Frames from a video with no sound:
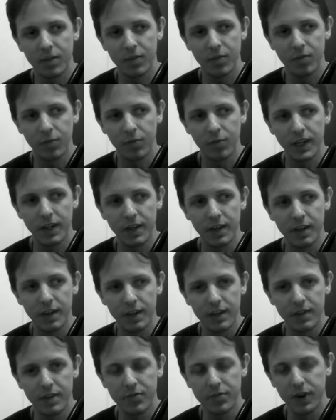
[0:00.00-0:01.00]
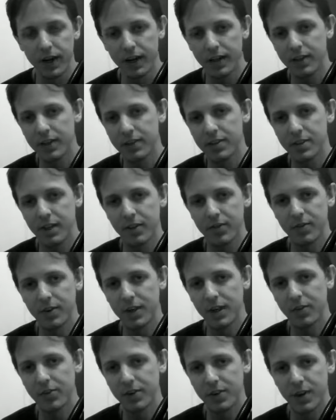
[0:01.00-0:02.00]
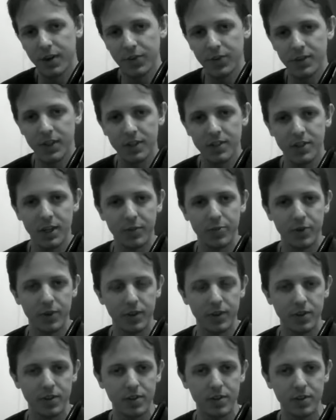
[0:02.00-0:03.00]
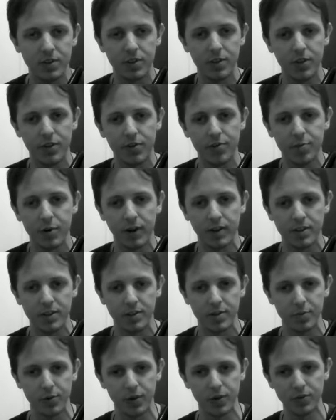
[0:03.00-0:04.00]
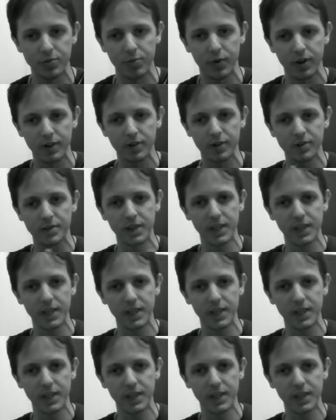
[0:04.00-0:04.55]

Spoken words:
we need to divide this conversation up into two different parts, I suppose. One, there's the